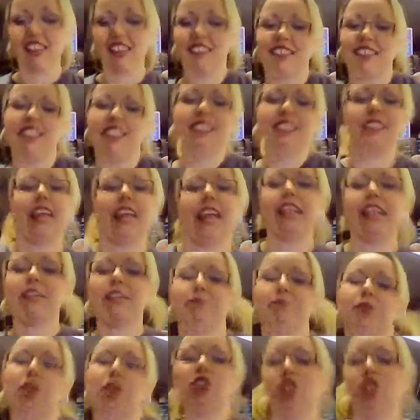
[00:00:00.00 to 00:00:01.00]

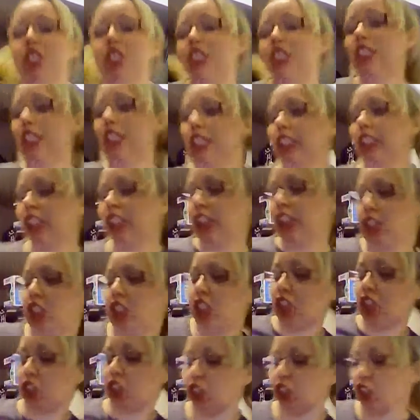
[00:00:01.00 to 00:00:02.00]
Teenage Mutant
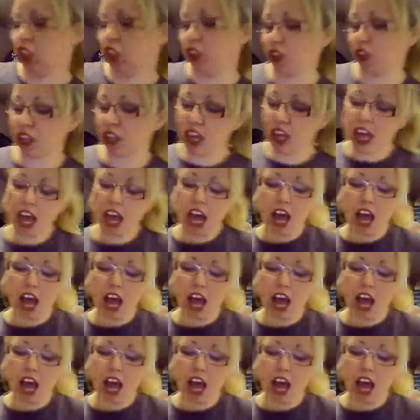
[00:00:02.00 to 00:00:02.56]
Ninja Turtles.